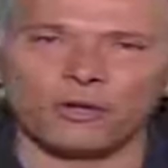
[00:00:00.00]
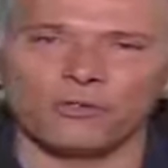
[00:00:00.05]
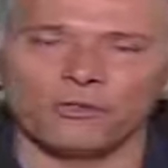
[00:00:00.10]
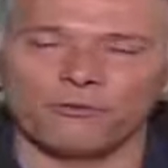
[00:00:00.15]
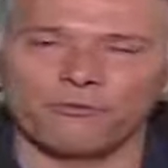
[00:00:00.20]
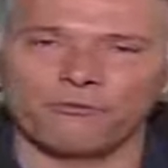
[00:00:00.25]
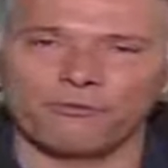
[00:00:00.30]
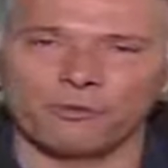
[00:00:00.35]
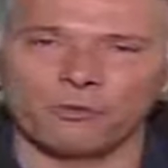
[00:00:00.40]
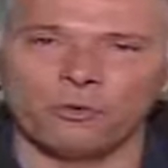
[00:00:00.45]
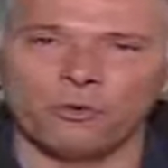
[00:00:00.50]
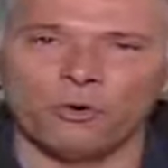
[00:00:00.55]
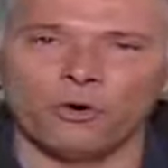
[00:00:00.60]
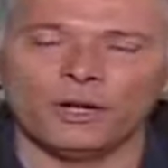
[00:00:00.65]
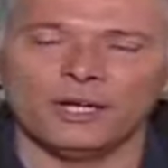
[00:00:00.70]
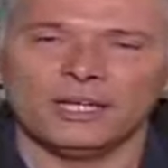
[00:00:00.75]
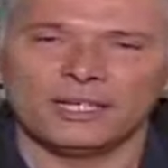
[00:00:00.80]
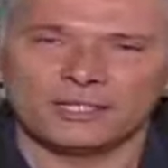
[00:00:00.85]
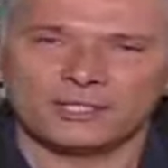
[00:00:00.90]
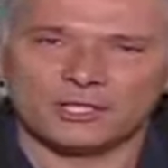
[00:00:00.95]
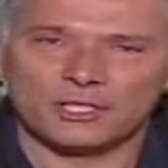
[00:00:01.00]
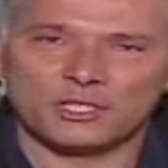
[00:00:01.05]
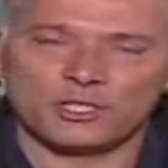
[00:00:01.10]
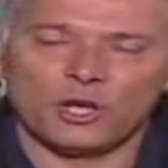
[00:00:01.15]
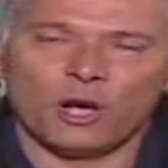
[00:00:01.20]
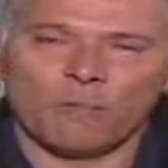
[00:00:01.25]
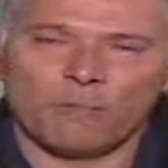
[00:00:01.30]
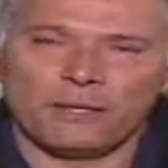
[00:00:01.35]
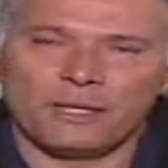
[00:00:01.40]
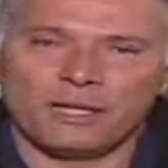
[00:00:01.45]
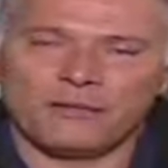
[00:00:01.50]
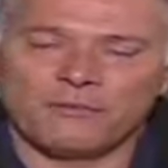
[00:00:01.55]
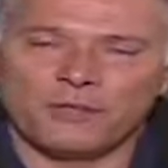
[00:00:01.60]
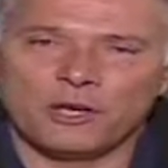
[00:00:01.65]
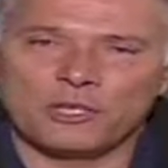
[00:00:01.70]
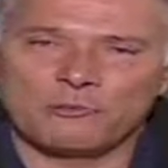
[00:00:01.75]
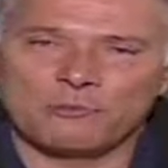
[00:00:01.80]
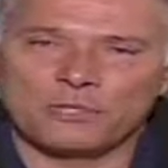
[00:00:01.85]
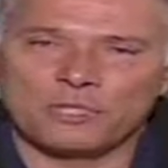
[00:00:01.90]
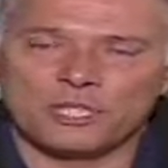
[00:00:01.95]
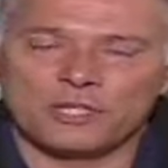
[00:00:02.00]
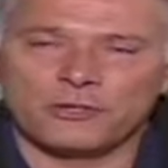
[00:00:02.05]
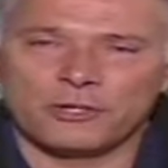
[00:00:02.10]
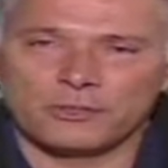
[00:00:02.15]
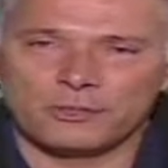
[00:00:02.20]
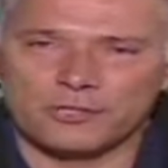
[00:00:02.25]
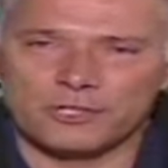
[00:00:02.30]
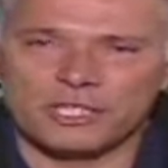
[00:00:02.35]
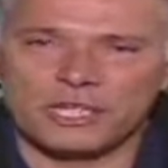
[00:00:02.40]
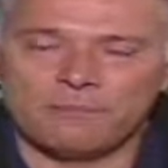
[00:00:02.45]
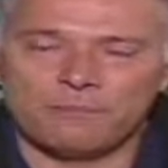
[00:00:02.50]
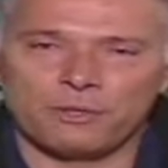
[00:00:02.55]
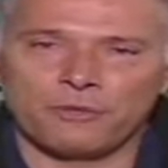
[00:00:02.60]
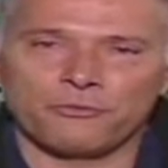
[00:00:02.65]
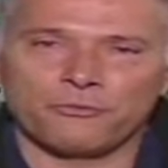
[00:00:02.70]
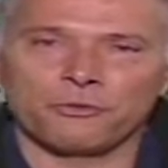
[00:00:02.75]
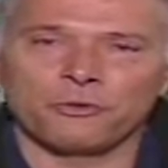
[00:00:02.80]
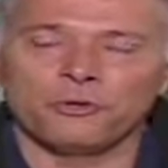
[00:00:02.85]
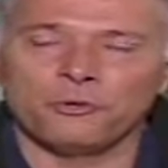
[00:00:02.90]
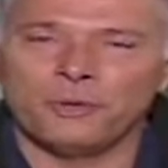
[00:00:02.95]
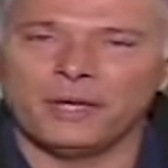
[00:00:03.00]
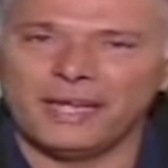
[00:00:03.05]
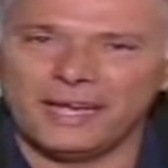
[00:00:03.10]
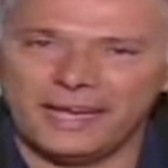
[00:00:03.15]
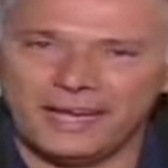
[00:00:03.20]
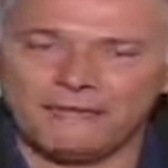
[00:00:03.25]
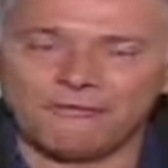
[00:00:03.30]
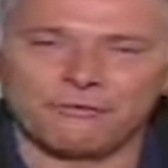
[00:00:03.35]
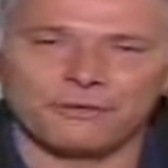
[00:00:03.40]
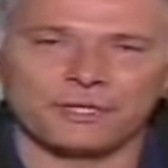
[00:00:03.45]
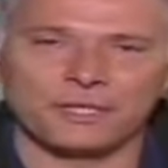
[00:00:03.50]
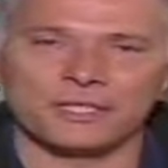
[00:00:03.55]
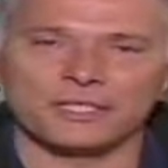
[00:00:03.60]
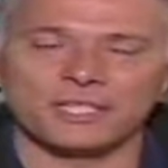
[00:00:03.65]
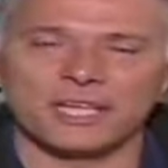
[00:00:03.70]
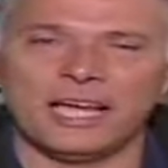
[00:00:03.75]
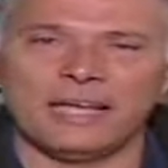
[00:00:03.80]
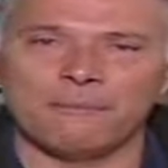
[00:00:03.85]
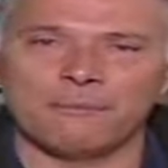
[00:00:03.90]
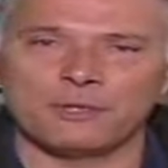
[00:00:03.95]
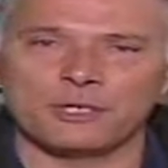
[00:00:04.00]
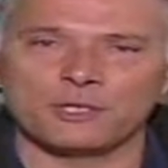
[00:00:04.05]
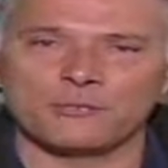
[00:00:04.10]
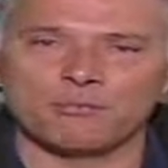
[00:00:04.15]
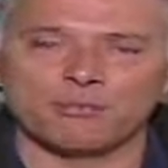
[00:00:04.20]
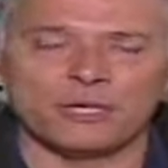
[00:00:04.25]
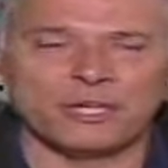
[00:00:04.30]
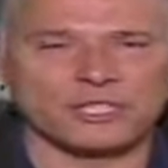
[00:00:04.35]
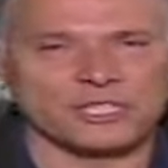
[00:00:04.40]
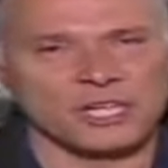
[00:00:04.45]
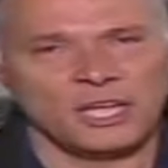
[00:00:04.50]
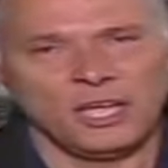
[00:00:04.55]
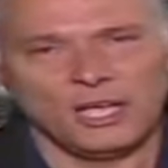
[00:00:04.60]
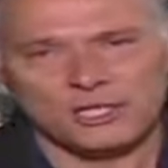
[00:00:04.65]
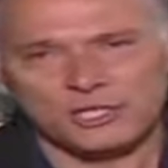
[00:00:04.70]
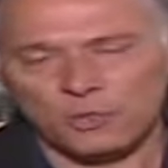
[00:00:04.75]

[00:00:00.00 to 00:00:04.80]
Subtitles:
on the floor to stop any of those materials seeping through if the containment is breached.